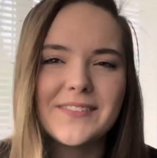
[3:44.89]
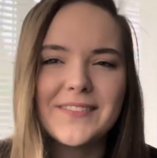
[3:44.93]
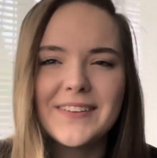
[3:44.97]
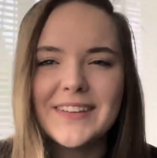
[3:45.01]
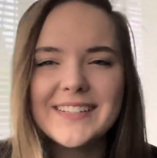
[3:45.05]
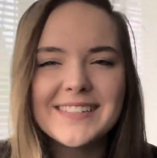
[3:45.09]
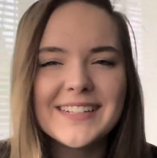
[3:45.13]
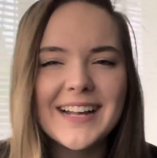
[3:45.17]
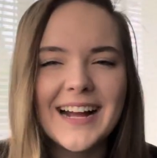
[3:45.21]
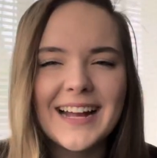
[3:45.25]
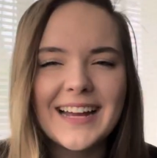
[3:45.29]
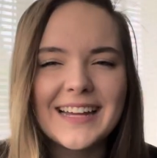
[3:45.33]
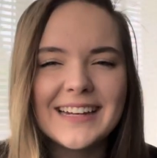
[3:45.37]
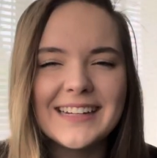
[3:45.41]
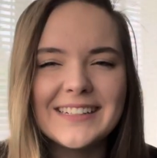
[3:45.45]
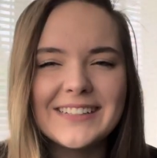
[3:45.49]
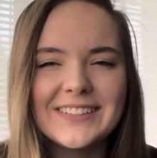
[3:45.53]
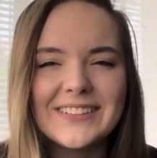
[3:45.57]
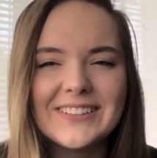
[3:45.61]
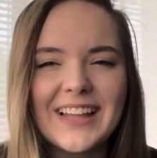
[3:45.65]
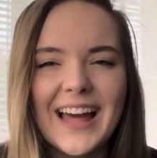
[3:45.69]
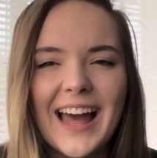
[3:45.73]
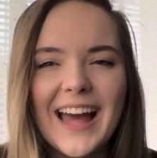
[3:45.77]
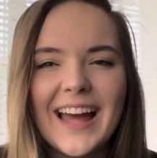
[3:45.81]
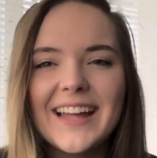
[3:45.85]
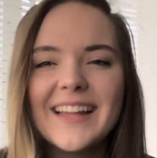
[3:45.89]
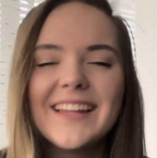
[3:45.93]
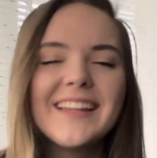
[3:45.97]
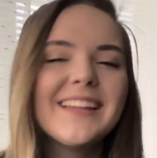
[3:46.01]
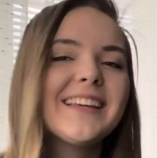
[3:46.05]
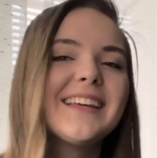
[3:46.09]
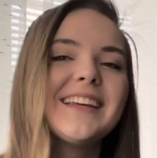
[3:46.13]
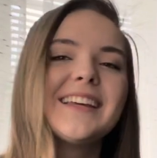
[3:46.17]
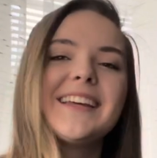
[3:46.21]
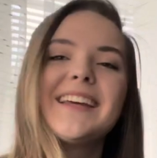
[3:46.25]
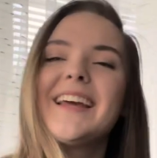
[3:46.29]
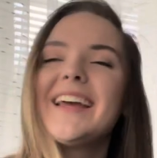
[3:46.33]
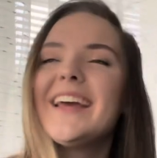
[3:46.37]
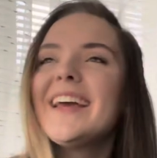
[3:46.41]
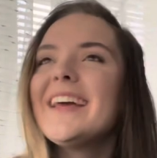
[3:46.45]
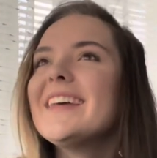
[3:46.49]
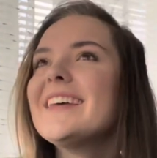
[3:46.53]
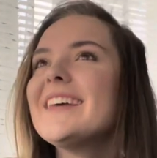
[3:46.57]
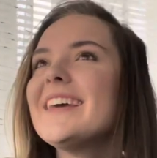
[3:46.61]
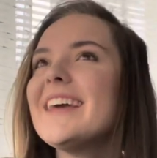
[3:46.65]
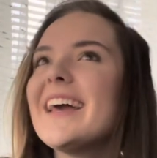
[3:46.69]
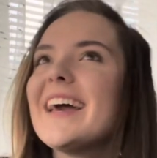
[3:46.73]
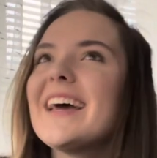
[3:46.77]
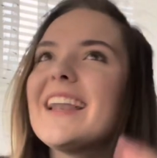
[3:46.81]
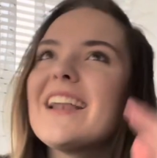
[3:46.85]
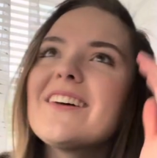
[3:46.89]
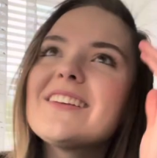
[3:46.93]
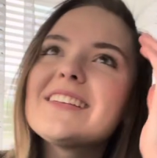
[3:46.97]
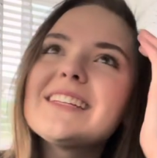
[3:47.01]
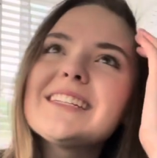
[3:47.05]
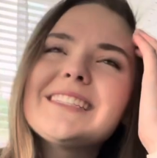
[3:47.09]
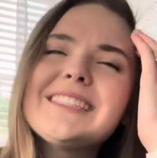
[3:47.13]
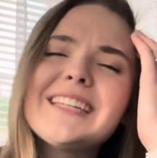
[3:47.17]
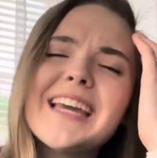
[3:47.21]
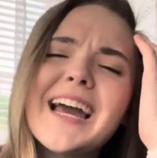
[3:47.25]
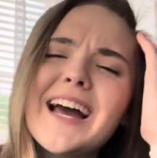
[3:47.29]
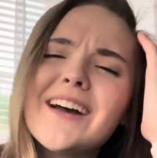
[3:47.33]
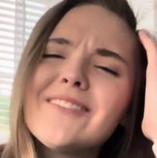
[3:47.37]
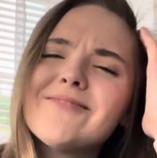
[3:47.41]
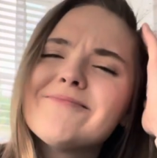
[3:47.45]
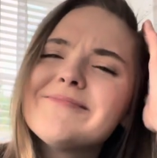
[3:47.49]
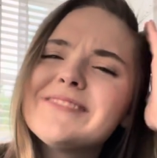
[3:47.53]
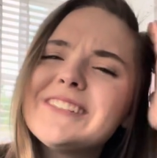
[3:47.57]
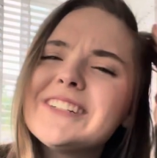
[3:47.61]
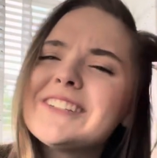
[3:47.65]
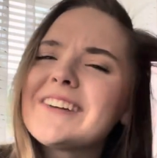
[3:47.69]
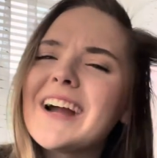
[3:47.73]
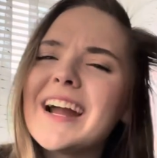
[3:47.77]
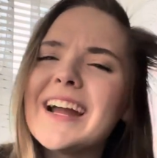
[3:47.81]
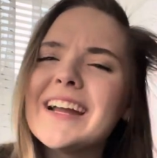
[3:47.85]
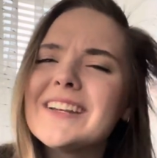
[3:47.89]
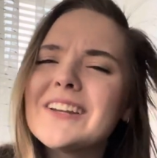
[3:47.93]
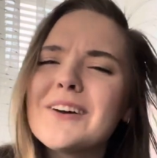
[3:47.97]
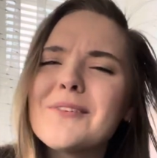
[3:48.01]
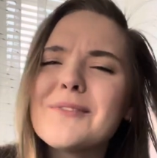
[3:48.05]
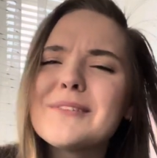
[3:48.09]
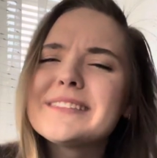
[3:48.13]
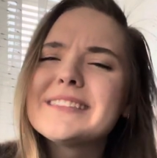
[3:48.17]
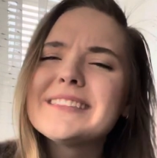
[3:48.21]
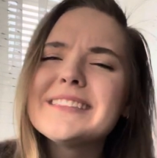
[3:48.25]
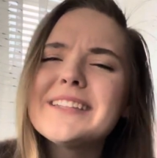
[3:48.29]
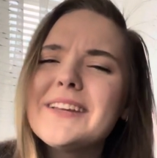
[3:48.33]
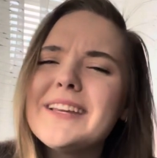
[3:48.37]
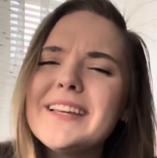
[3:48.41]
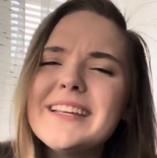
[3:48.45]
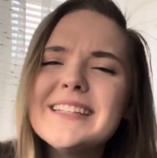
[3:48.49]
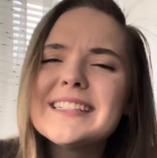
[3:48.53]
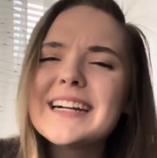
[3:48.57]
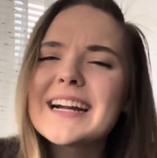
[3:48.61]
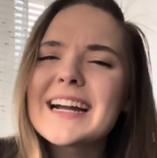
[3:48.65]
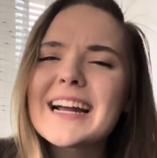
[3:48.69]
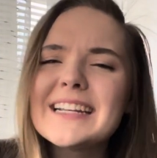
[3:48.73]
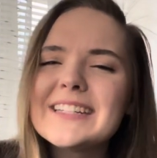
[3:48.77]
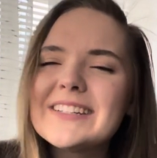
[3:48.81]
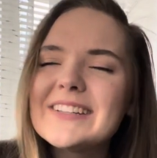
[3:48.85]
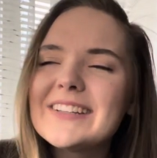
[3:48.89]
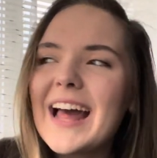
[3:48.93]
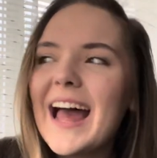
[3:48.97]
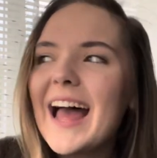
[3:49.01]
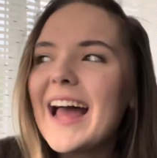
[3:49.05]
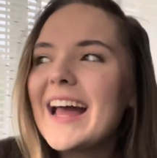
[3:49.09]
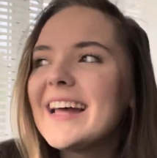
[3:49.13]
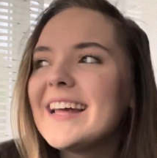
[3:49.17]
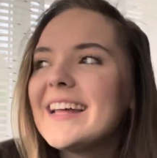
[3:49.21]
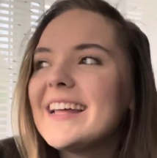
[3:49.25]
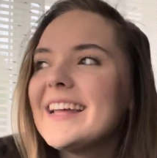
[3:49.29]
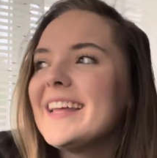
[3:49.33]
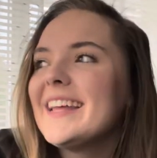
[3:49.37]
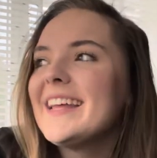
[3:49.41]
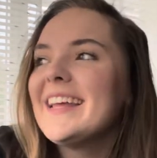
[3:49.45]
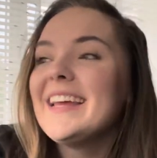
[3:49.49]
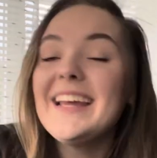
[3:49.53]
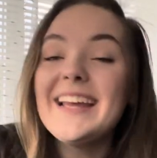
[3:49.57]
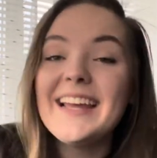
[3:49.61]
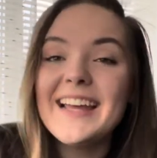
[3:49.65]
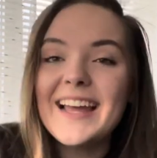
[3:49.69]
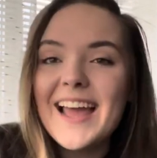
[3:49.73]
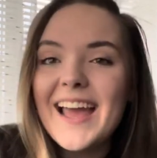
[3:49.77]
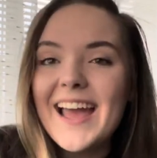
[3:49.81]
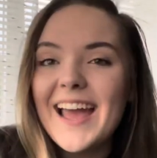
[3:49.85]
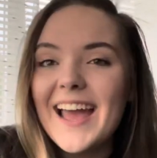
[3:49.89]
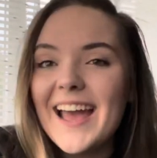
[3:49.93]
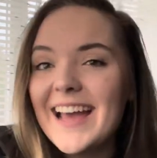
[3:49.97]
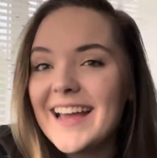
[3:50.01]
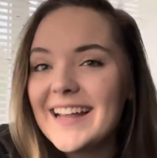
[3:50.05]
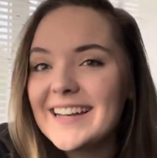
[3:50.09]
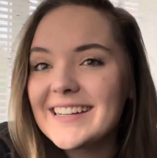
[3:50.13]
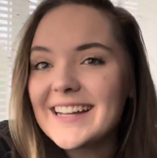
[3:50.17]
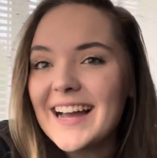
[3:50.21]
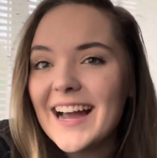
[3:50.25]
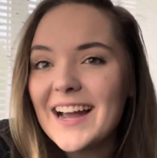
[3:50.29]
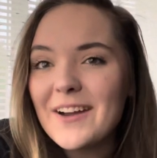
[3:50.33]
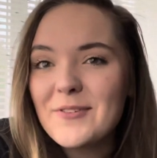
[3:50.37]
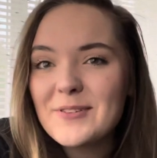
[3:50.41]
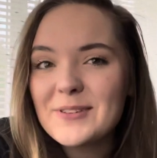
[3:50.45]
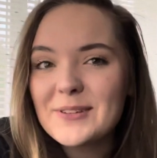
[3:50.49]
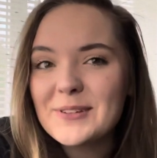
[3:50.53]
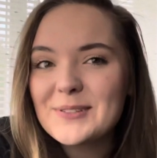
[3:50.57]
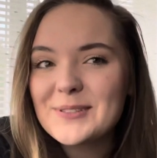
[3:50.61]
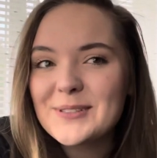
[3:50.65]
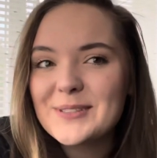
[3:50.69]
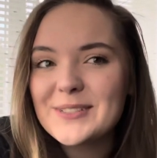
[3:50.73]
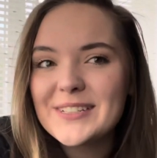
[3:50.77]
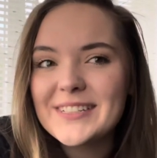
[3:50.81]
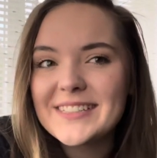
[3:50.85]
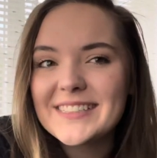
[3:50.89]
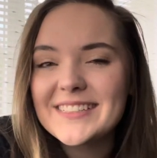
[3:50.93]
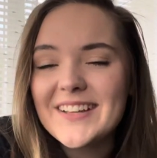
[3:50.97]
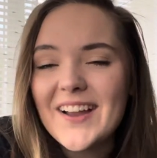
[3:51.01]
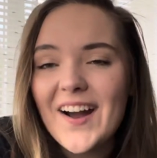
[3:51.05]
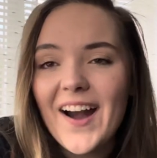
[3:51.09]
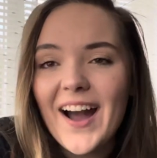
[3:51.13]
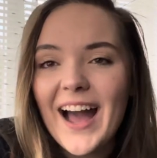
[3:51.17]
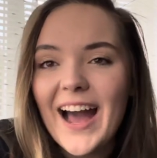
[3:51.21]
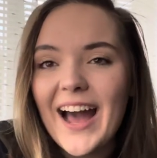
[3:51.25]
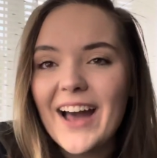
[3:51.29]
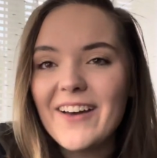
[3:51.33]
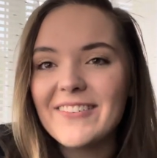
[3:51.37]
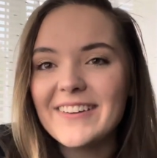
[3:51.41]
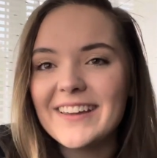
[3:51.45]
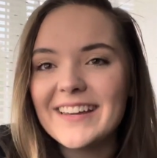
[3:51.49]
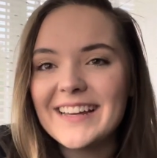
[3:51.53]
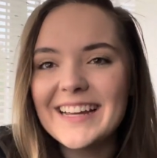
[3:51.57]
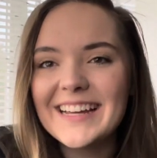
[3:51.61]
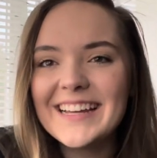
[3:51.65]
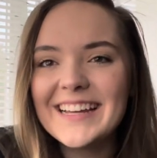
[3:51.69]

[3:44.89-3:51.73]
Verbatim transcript: He's not gonna do that. And I was like, yeah, you're right. No one's, no, he's not gonna do that. And I was also just not having